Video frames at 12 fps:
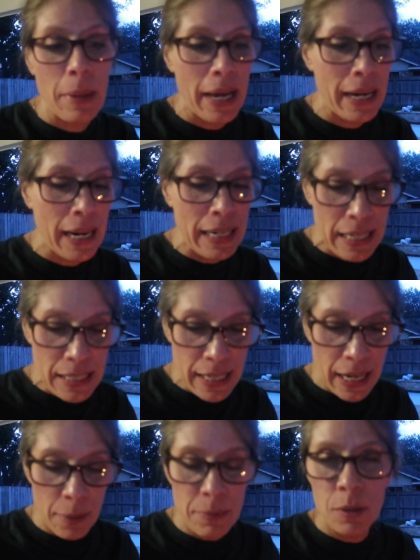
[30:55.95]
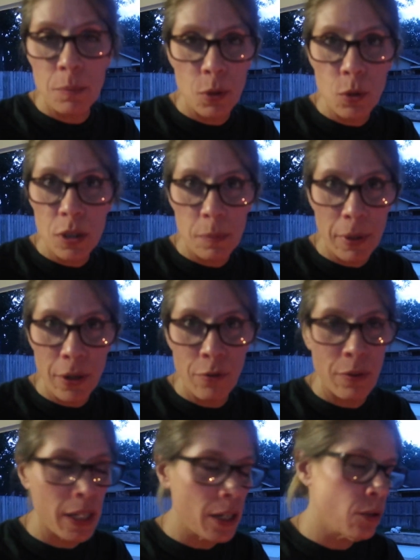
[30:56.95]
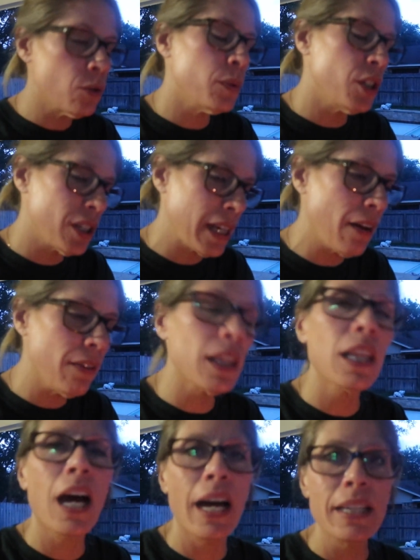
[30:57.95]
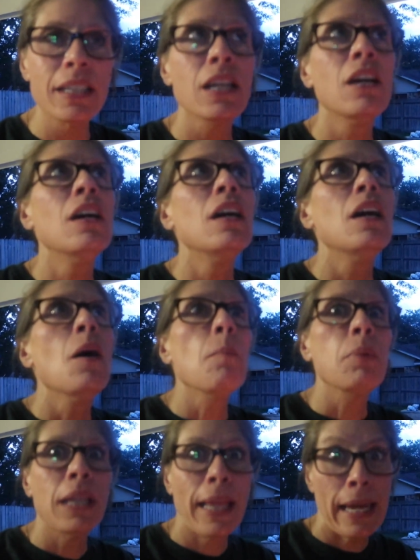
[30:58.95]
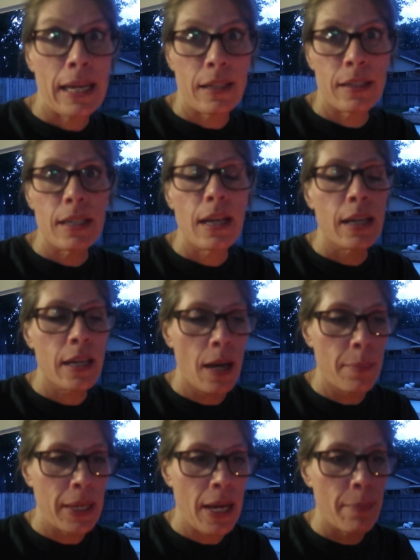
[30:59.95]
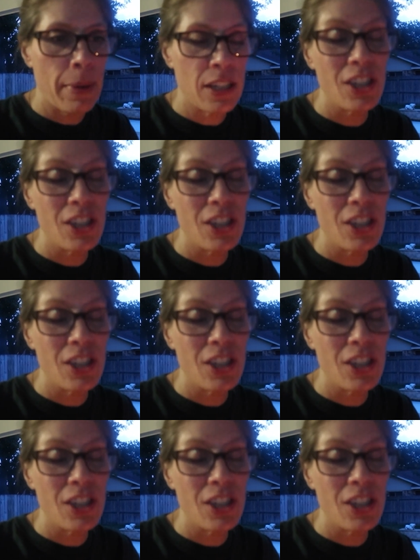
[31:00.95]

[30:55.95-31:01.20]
and I need to get up some new spirit videos. We just have a lot planned and coming up. I